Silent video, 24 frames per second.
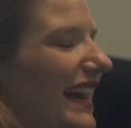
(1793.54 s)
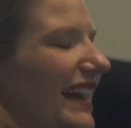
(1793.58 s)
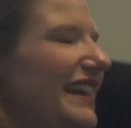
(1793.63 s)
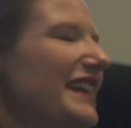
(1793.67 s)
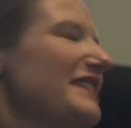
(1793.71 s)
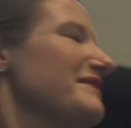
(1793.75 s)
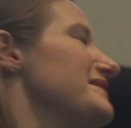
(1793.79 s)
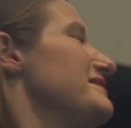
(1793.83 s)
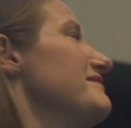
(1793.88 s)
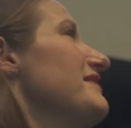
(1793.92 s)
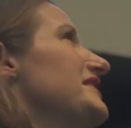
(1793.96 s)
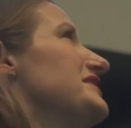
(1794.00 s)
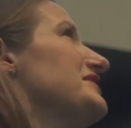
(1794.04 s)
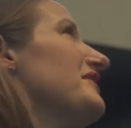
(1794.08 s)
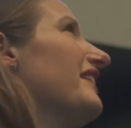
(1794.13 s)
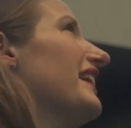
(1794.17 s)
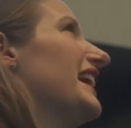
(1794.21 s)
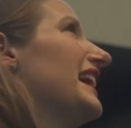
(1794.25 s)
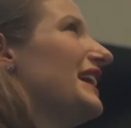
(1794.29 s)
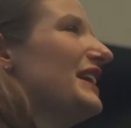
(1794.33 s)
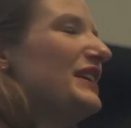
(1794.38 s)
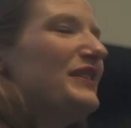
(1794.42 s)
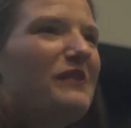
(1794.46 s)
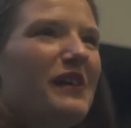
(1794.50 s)
It gives me joy
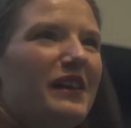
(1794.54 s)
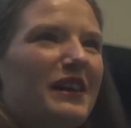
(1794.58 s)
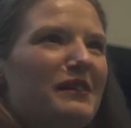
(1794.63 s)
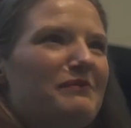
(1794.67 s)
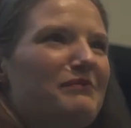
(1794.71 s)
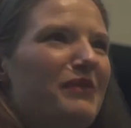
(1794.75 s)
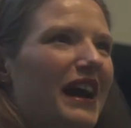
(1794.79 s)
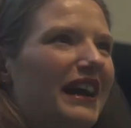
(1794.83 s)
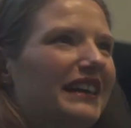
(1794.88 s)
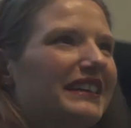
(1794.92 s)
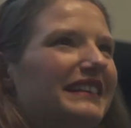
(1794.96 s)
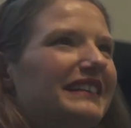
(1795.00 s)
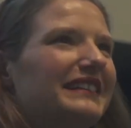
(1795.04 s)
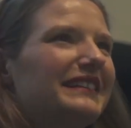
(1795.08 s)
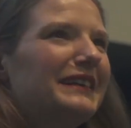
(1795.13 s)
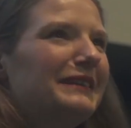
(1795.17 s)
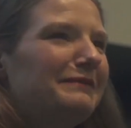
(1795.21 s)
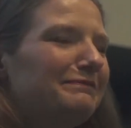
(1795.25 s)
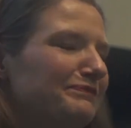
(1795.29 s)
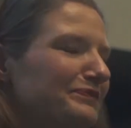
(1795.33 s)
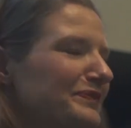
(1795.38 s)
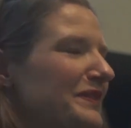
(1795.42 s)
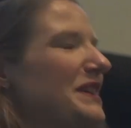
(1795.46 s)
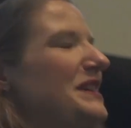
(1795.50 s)
when I'm
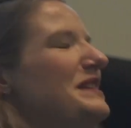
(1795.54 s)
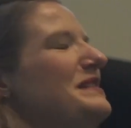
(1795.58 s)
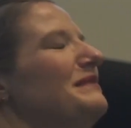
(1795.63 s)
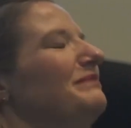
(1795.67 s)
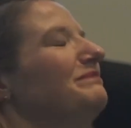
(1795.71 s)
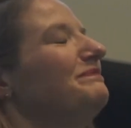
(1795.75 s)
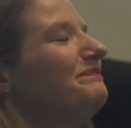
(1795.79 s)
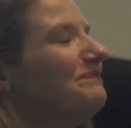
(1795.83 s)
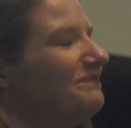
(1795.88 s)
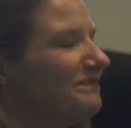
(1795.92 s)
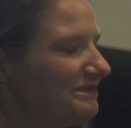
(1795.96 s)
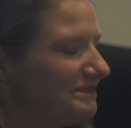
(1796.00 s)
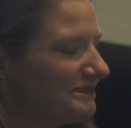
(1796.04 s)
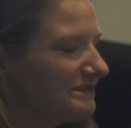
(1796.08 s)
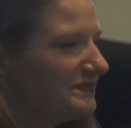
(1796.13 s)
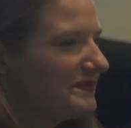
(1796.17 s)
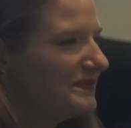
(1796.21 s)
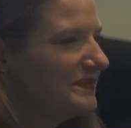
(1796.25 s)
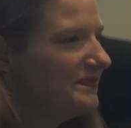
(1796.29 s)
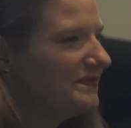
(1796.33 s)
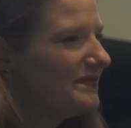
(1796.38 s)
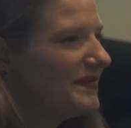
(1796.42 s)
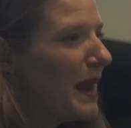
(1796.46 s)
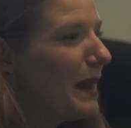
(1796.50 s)
practicing.
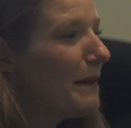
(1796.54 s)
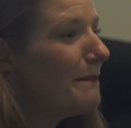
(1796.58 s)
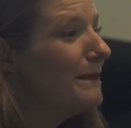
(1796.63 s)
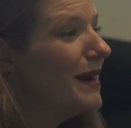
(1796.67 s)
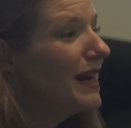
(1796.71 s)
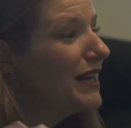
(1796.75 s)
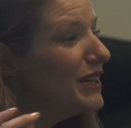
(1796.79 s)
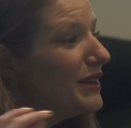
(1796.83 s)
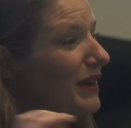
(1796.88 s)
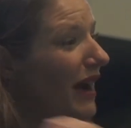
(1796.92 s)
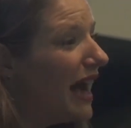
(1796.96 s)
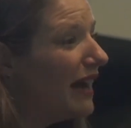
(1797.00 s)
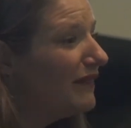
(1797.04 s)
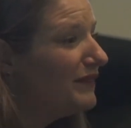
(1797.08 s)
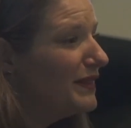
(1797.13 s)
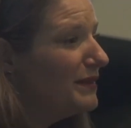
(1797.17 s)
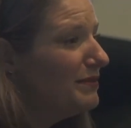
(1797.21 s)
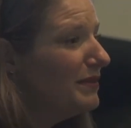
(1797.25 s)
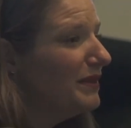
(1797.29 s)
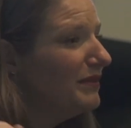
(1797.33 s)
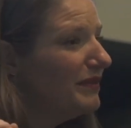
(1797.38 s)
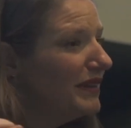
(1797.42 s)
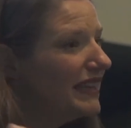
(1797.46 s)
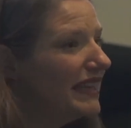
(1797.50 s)
But you have
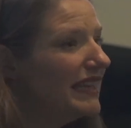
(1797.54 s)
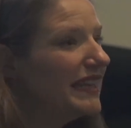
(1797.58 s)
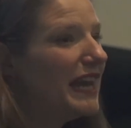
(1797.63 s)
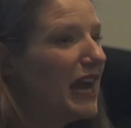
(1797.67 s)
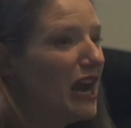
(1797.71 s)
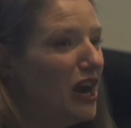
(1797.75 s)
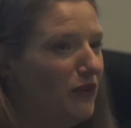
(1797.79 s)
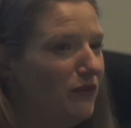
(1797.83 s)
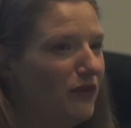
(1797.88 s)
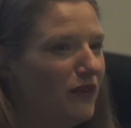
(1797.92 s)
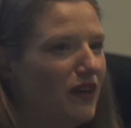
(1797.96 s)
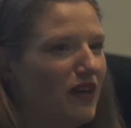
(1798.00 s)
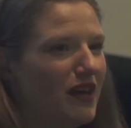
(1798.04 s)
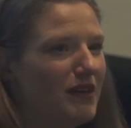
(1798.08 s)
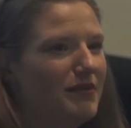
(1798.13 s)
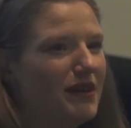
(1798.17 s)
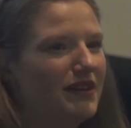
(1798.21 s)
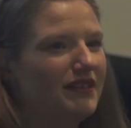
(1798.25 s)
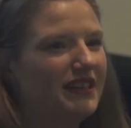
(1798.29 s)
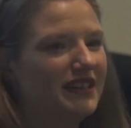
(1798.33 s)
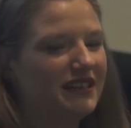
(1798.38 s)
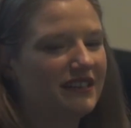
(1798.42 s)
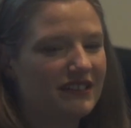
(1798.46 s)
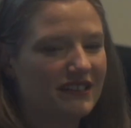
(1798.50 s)
to be really careful
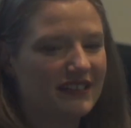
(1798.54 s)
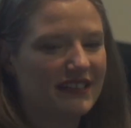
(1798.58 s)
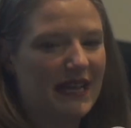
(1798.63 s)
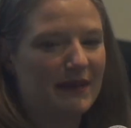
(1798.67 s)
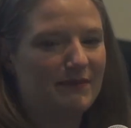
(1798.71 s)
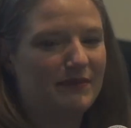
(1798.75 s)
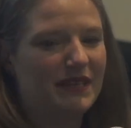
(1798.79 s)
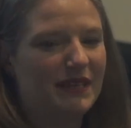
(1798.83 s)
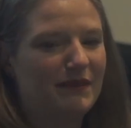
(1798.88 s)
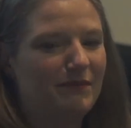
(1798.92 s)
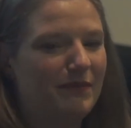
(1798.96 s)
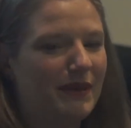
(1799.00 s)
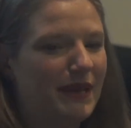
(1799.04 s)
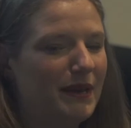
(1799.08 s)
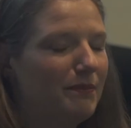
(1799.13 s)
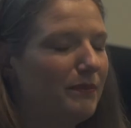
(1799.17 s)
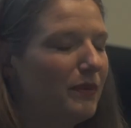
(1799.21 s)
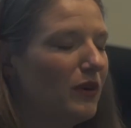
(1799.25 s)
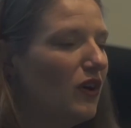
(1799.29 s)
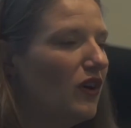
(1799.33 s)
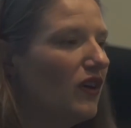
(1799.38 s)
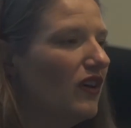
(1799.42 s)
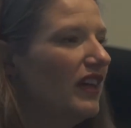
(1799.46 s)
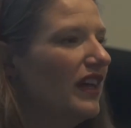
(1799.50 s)
about intercepting
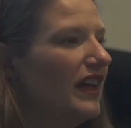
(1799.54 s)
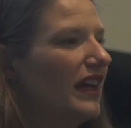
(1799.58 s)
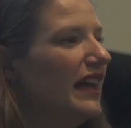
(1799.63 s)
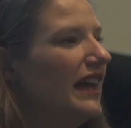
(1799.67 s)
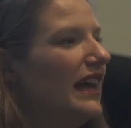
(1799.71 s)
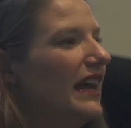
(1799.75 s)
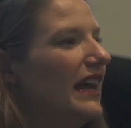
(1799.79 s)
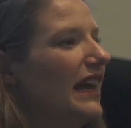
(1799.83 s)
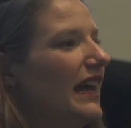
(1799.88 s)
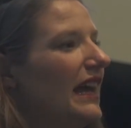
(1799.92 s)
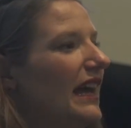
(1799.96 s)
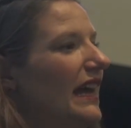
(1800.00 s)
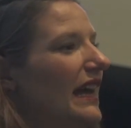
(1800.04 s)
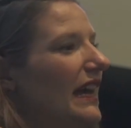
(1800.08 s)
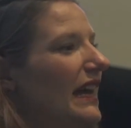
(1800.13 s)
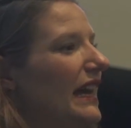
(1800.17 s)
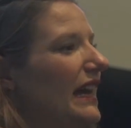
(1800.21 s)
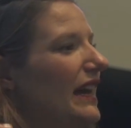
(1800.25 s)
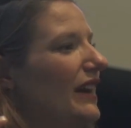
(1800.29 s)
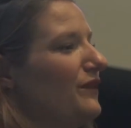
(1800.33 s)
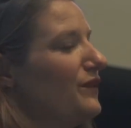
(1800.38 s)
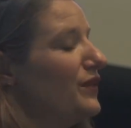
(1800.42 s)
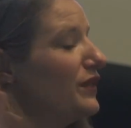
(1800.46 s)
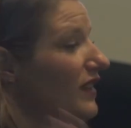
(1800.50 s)
people
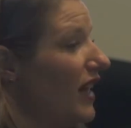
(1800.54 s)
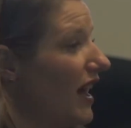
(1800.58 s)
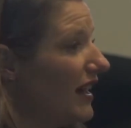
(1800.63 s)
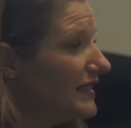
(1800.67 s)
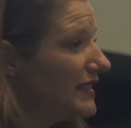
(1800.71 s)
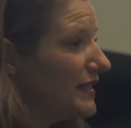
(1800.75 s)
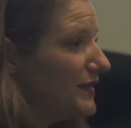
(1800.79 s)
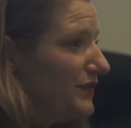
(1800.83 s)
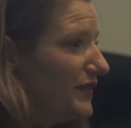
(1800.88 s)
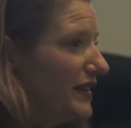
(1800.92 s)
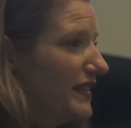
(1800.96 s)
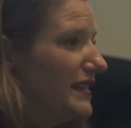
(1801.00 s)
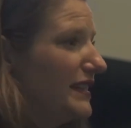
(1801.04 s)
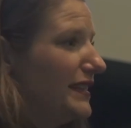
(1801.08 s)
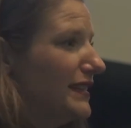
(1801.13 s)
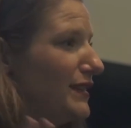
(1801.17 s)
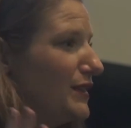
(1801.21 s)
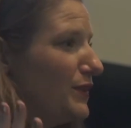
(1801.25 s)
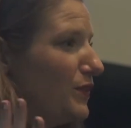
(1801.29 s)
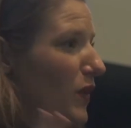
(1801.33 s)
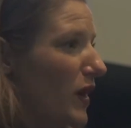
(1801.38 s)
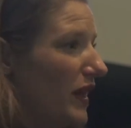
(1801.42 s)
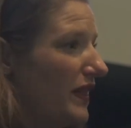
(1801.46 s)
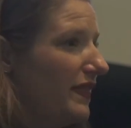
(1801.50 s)
for lots of
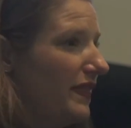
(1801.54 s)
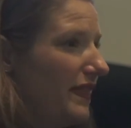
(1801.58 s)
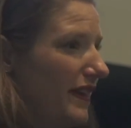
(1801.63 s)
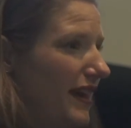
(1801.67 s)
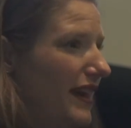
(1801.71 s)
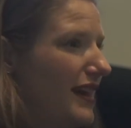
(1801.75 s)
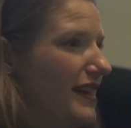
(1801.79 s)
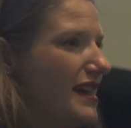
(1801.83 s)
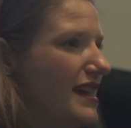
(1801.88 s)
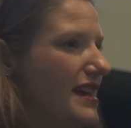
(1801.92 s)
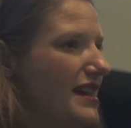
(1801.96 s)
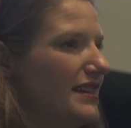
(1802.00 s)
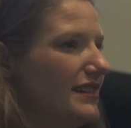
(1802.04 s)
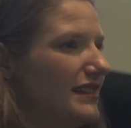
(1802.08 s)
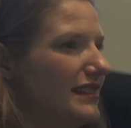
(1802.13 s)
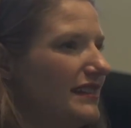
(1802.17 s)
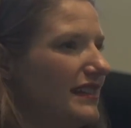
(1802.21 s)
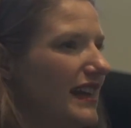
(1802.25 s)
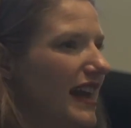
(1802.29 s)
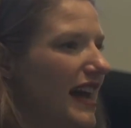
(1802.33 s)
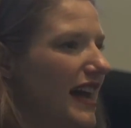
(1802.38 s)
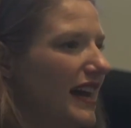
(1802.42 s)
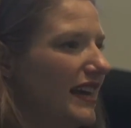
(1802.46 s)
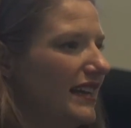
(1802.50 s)
reasons. One thing is
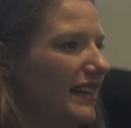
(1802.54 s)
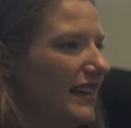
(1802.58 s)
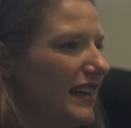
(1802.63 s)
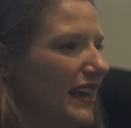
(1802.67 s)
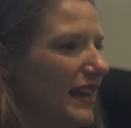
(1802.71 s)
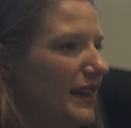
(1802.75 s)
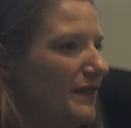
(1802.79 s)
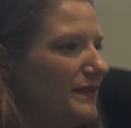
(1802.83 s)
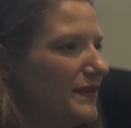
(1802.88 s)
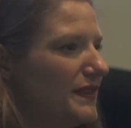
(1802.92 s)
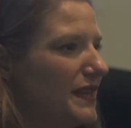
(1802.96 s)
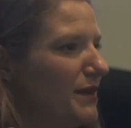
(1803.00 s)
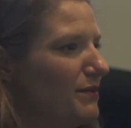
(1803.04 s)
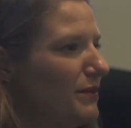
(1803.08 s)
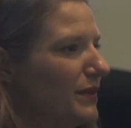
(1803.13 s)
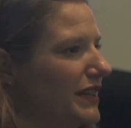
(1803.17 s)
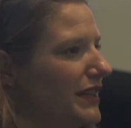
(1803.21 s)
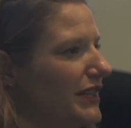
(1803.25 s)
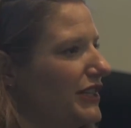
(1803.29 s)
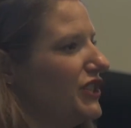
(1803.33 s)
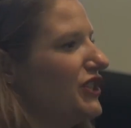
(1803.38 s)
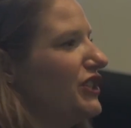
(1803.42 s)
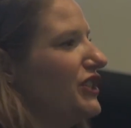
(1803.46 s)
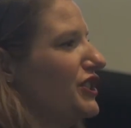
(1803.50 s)
that if
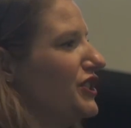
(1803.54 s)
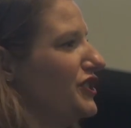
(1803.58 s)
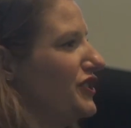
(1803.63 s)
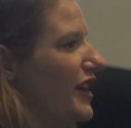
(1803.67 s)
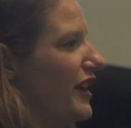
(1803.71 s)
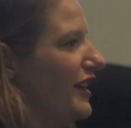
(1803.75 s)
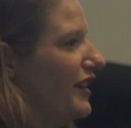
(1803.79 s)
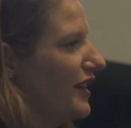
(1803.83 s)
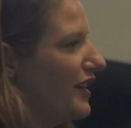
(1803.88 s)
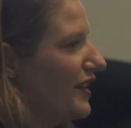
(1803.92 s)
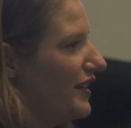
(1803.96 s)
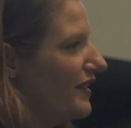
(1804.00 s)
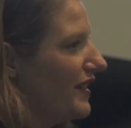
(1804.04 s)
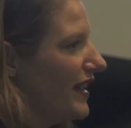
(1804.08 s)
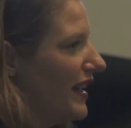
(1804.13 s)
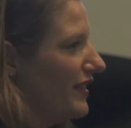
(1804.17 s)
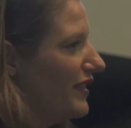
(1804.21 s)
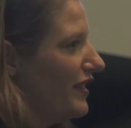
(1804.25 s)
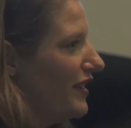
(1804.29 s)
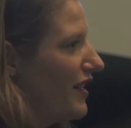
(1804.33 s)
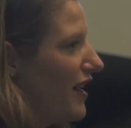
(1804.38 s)
someone is just trying to go get